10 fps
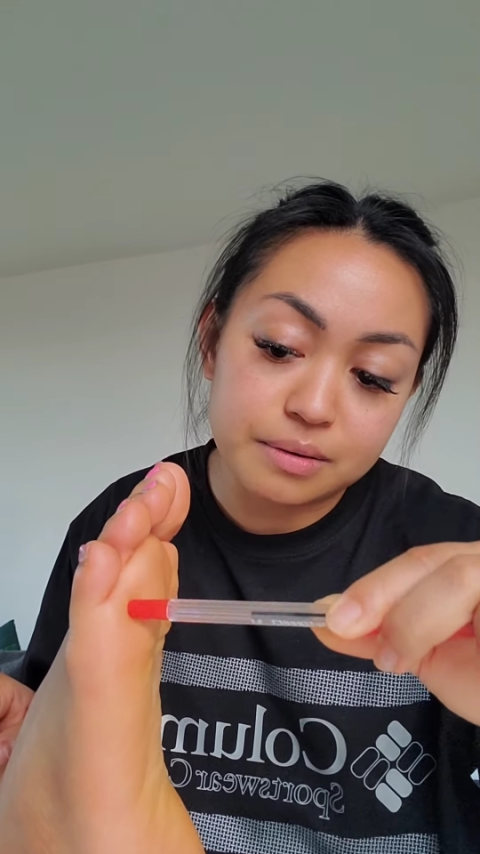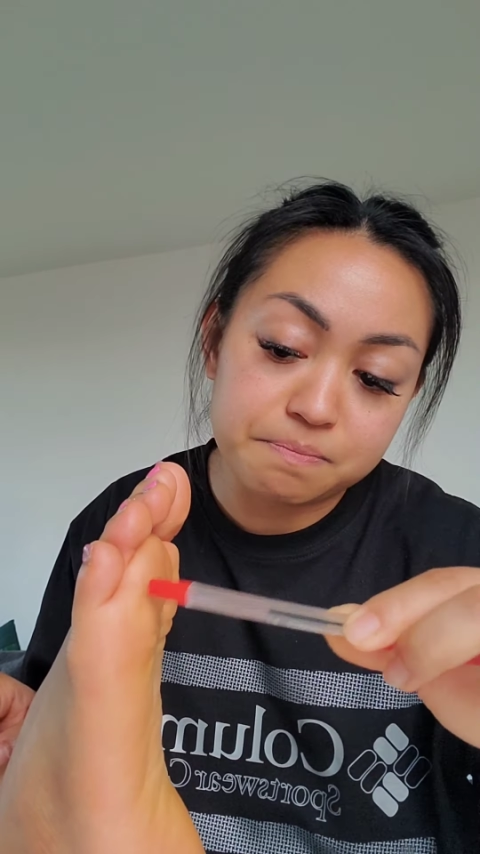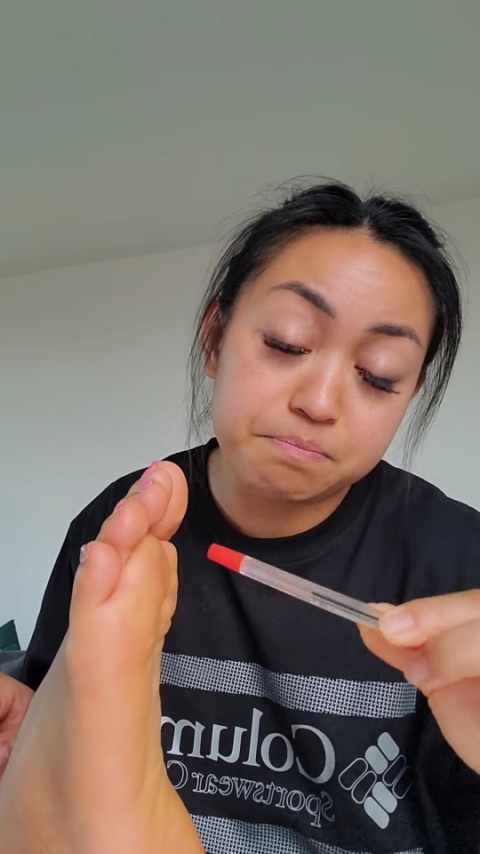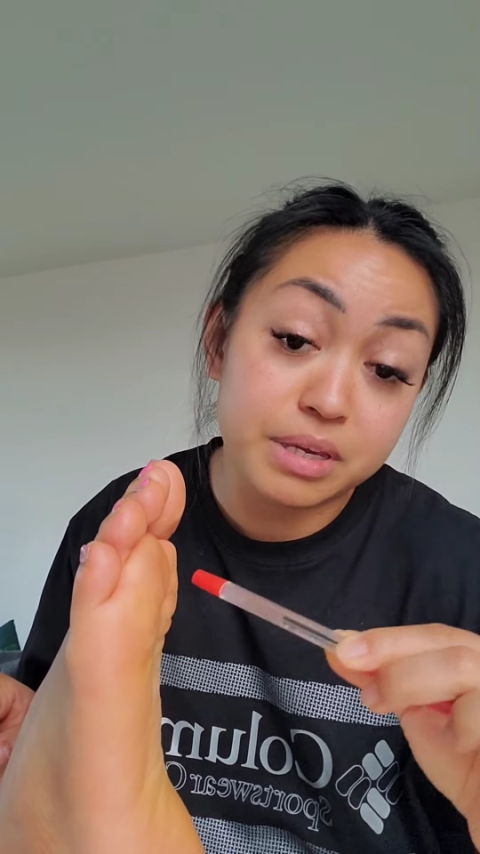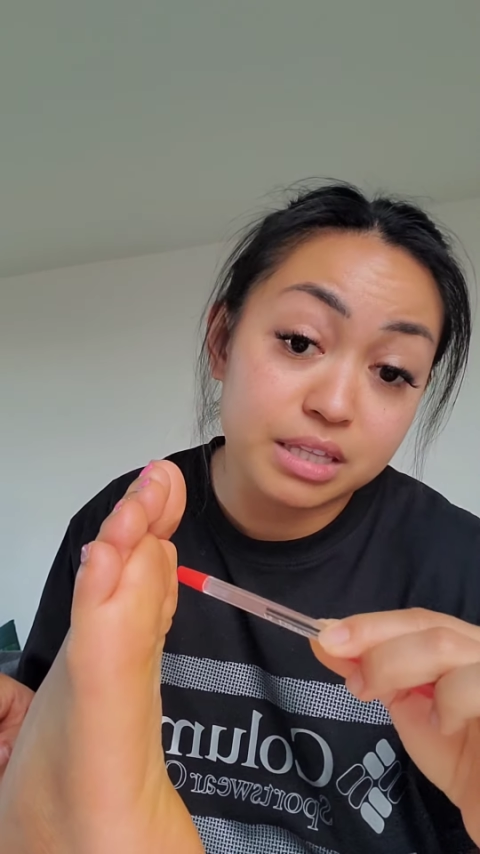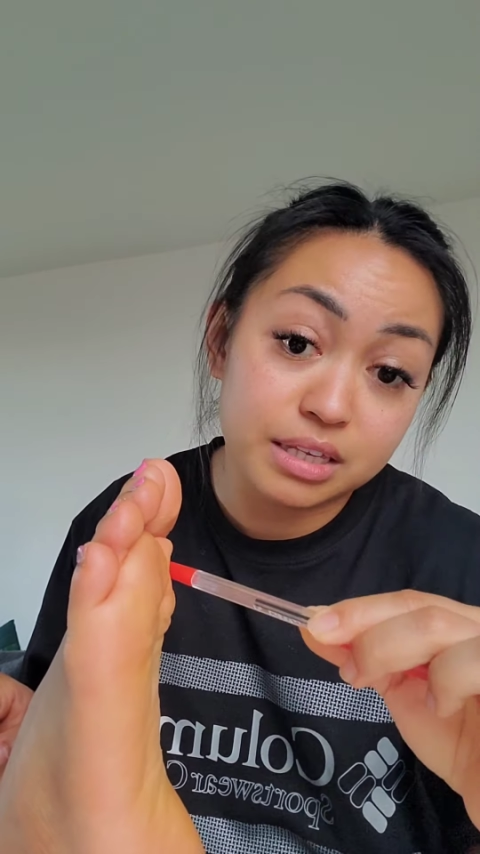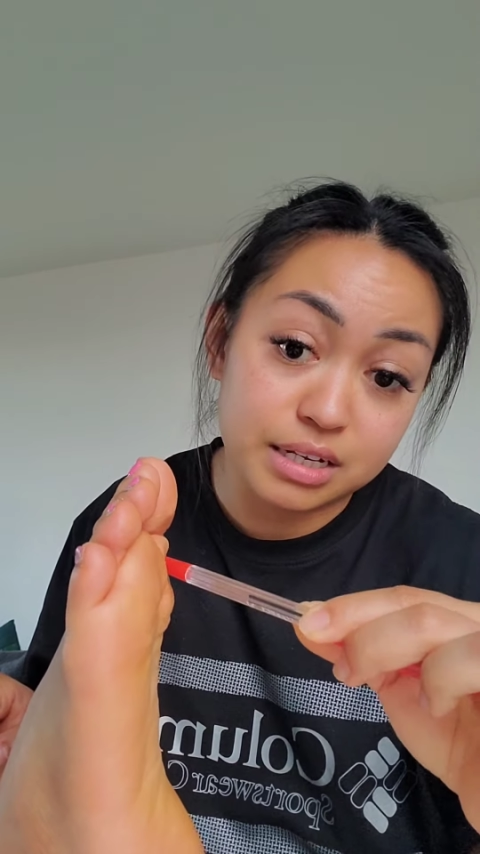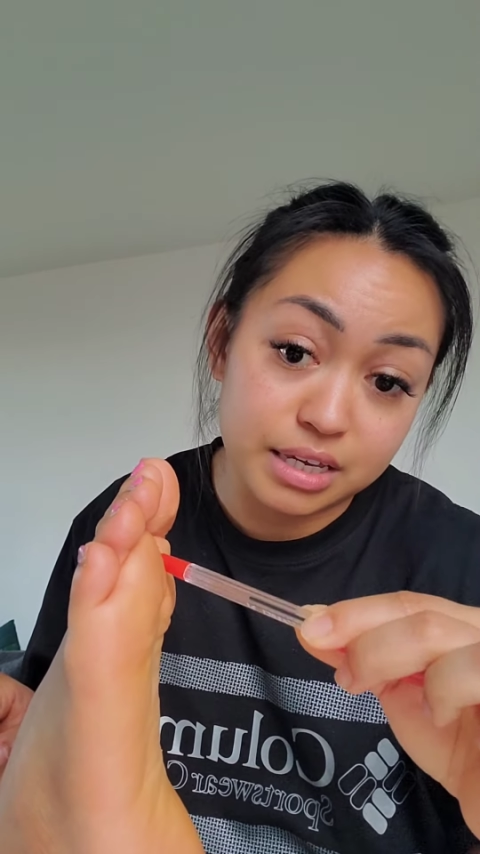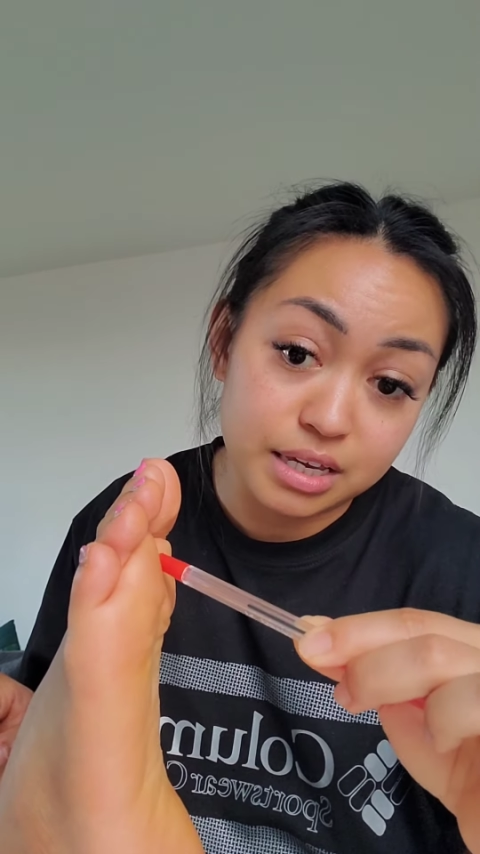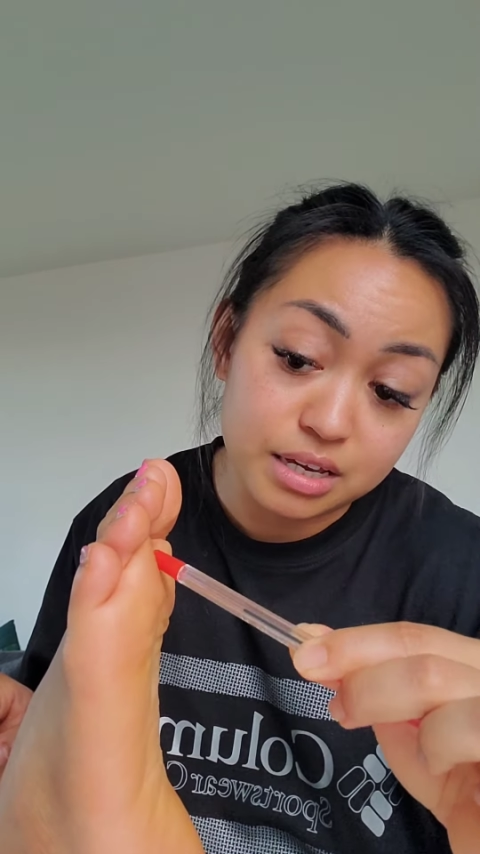
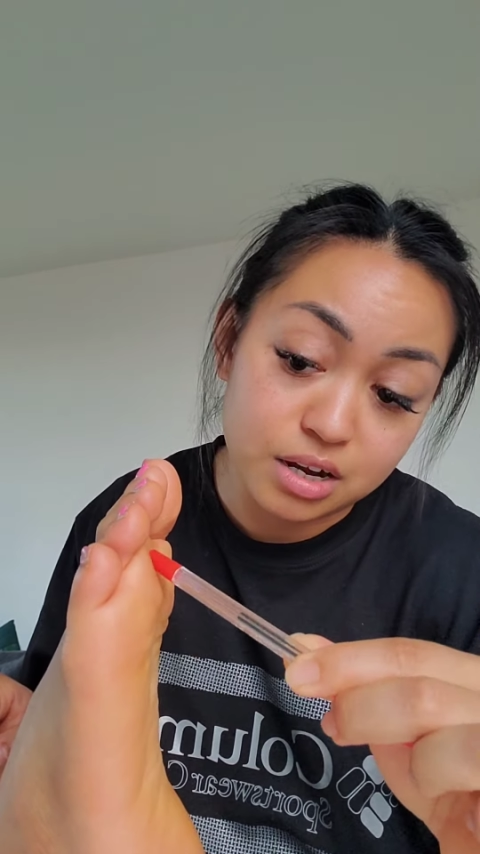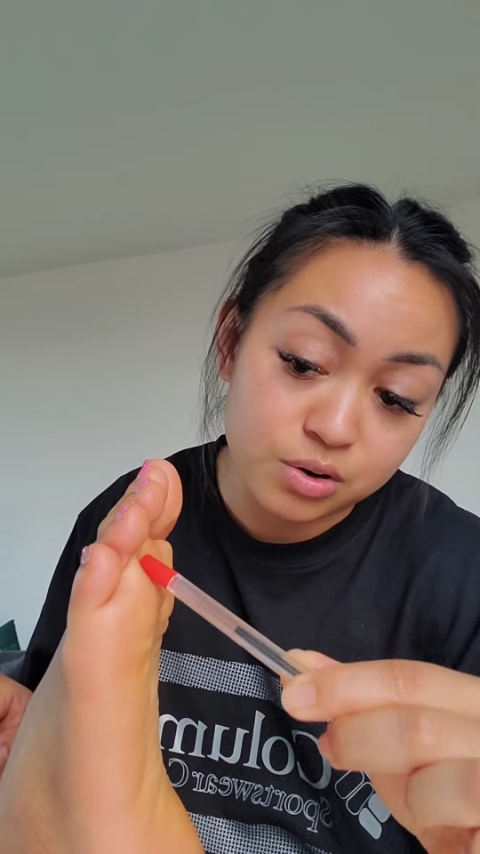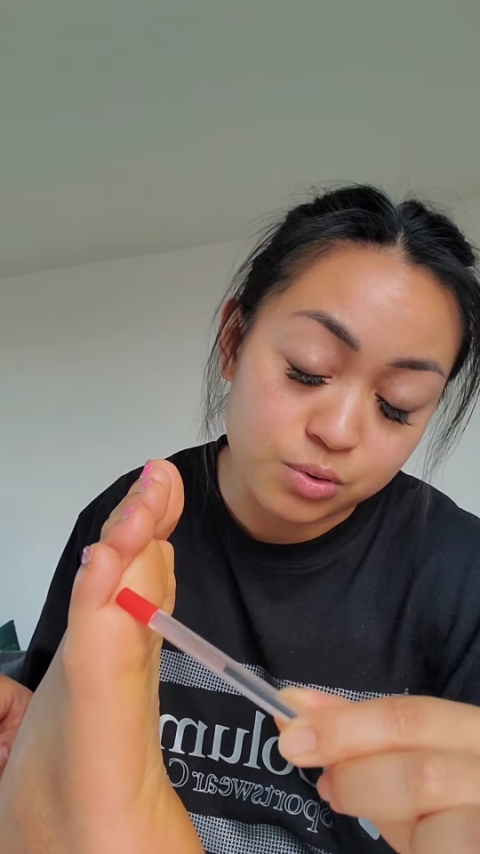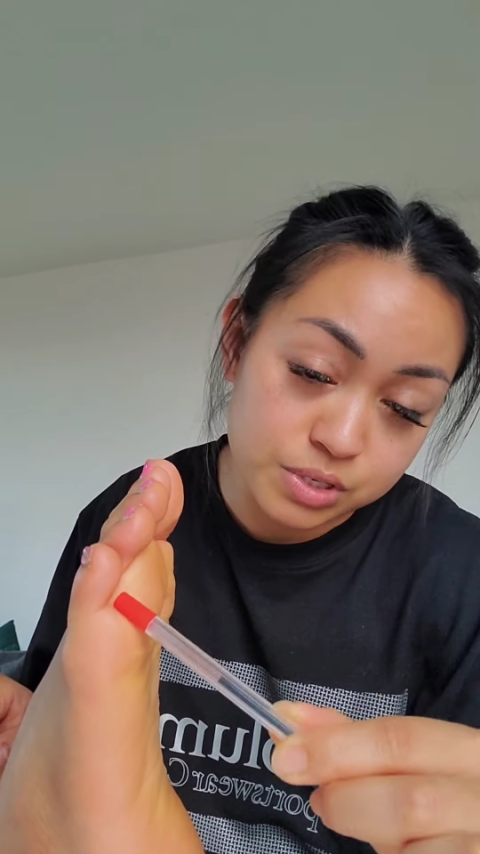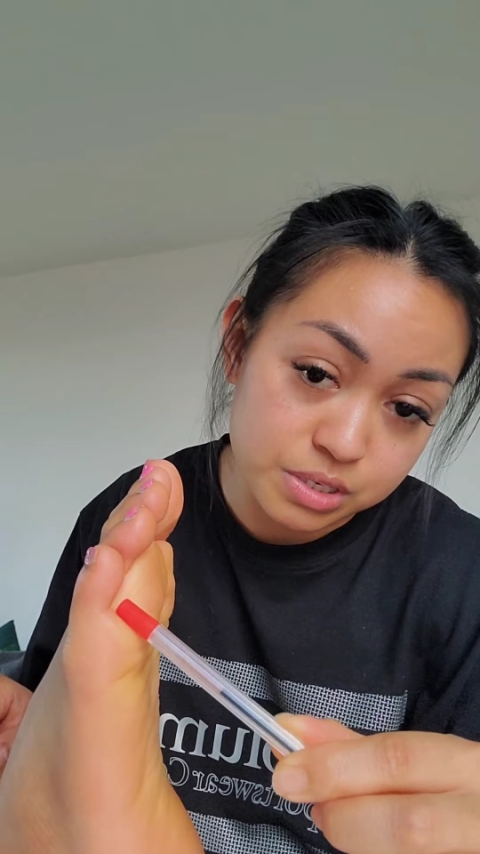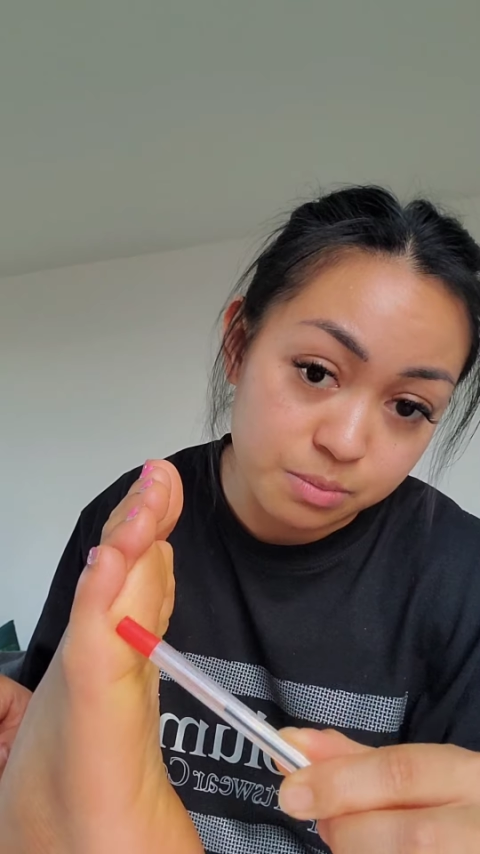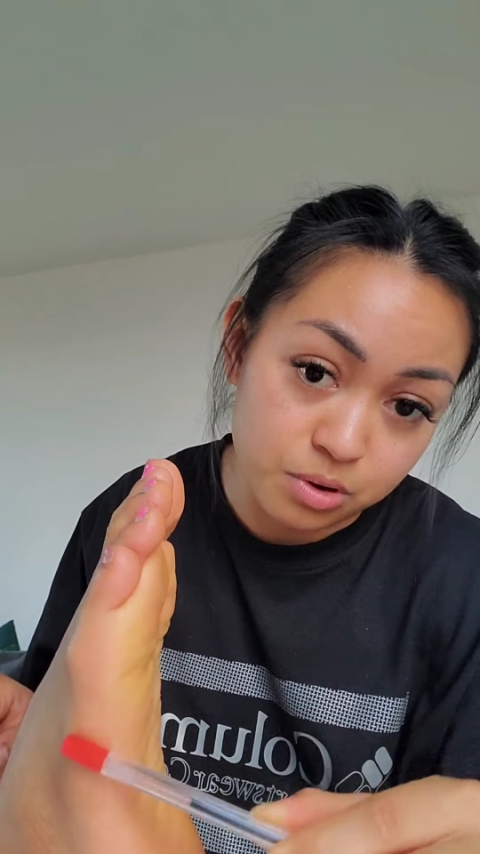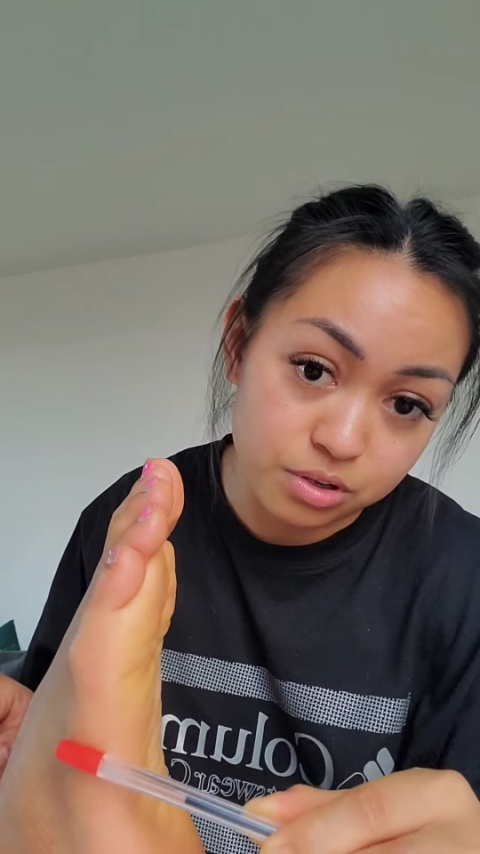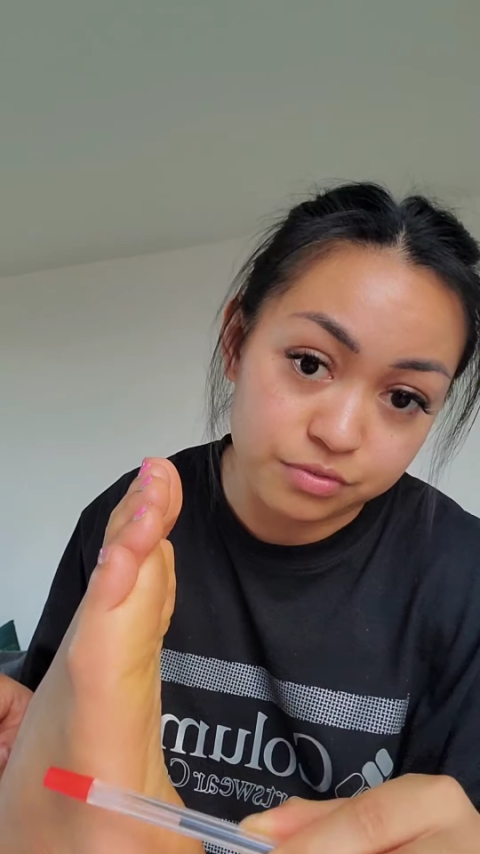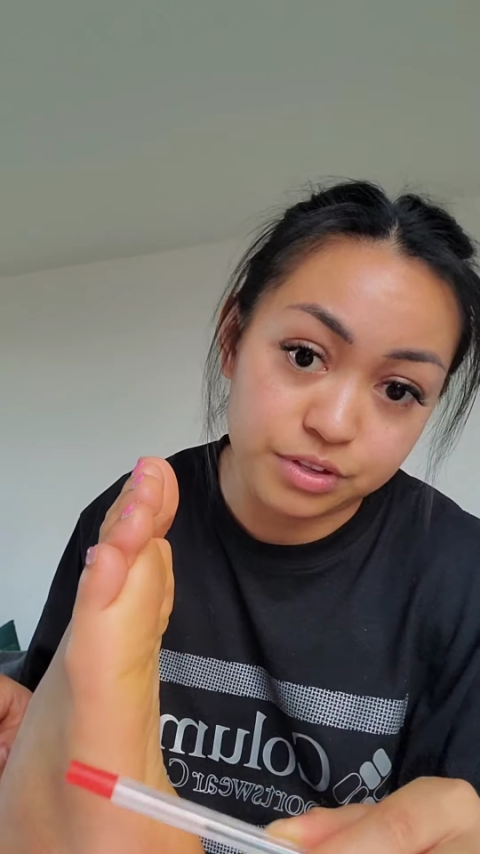medially across the
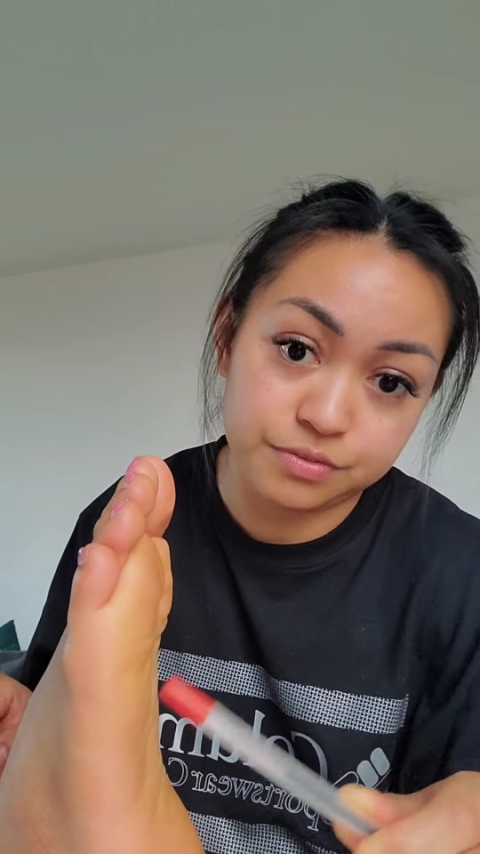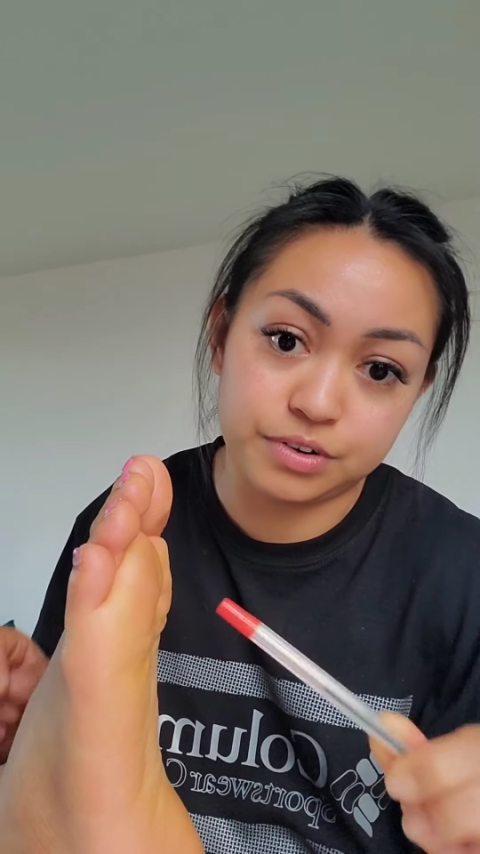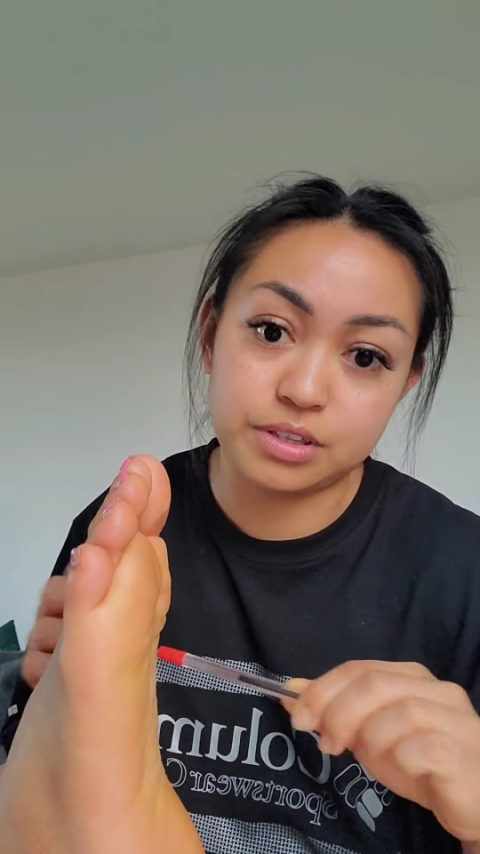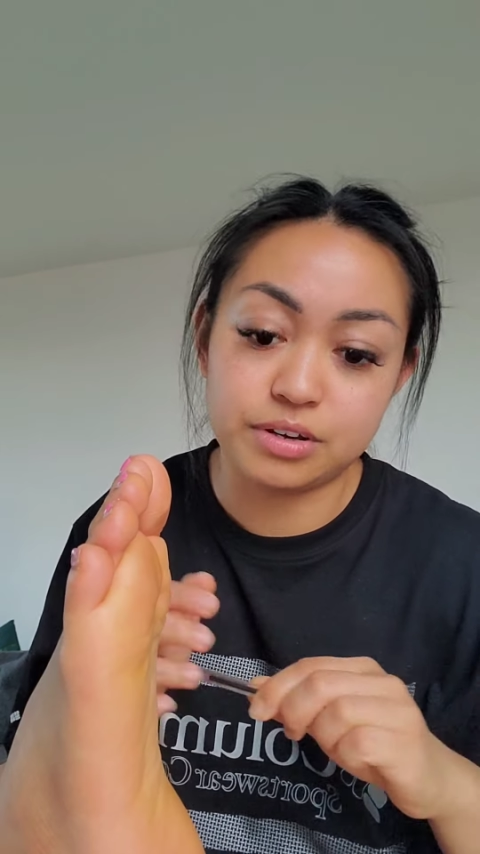ball of the foot.